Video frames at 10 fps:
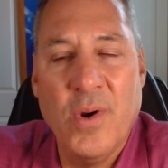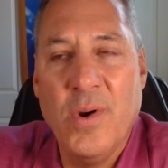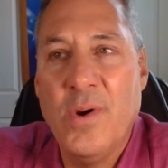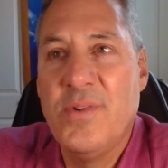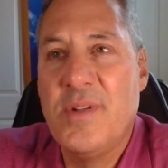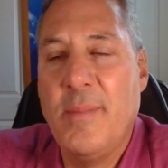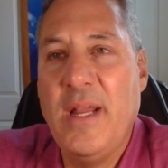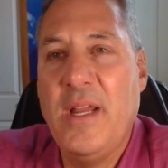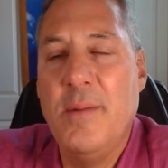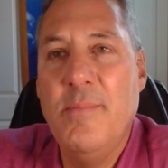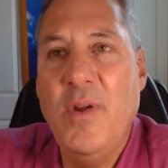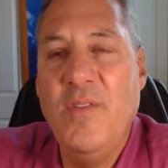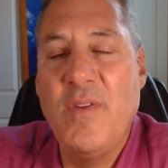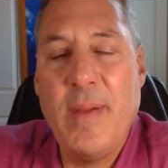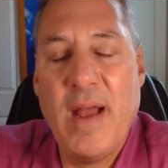or somebody can
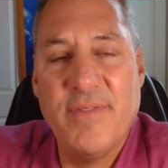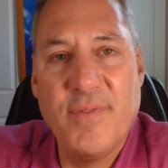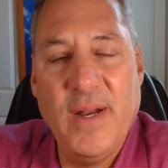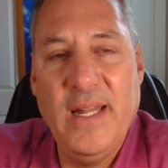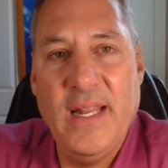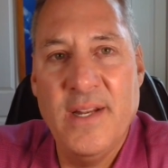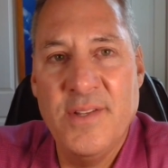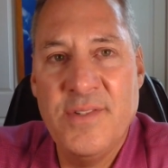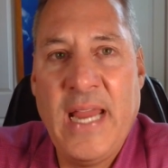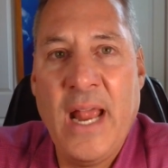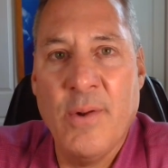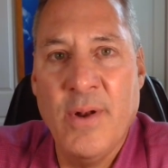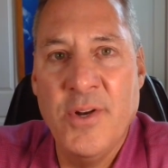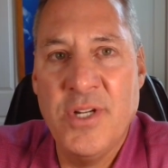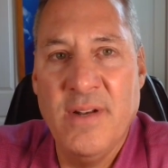move about freely in a scalar
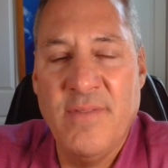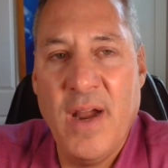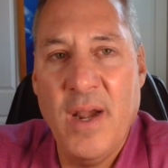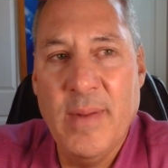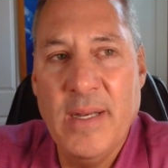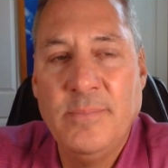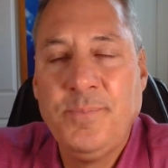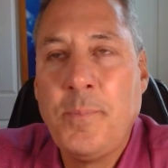energy environment,